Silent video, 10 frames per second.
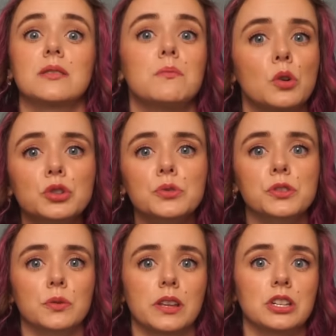
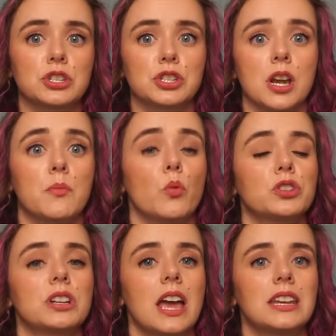tumultuous relationship
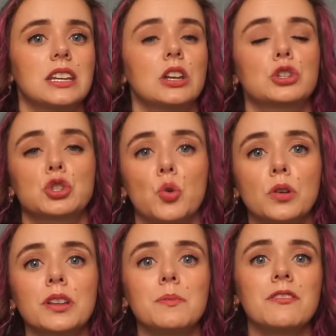which had ended
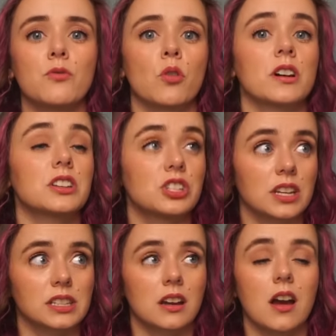shortly before
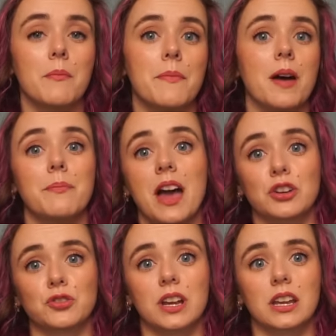Jessica met
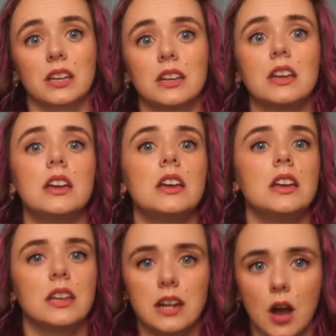Patrick.
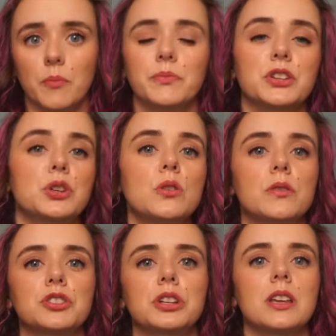Now, the two
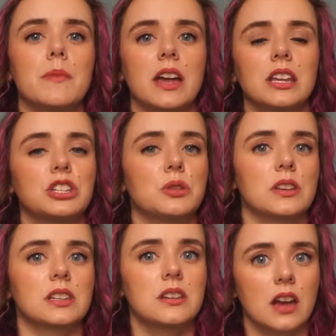originally met in two
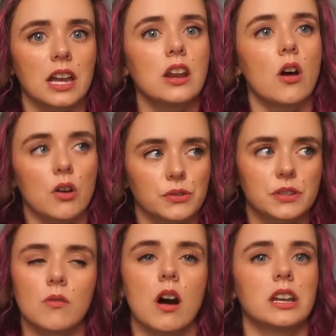thousand nine,
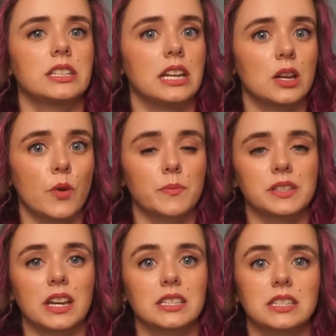also on a dating
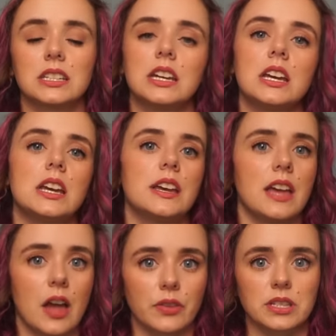website.
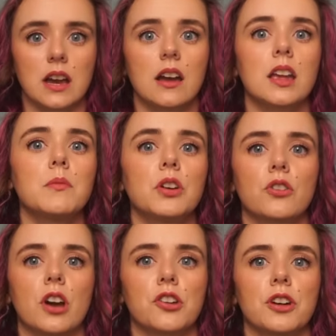At the time,
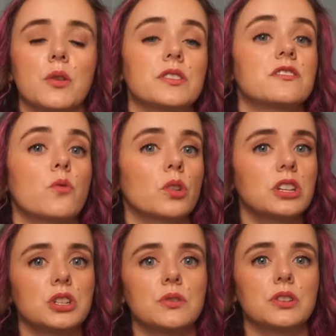Gregory was
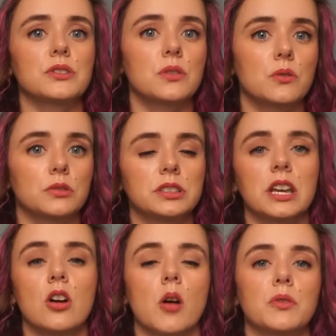forty-two years old
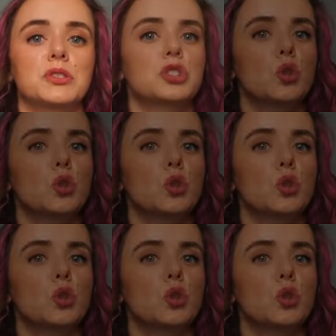and almost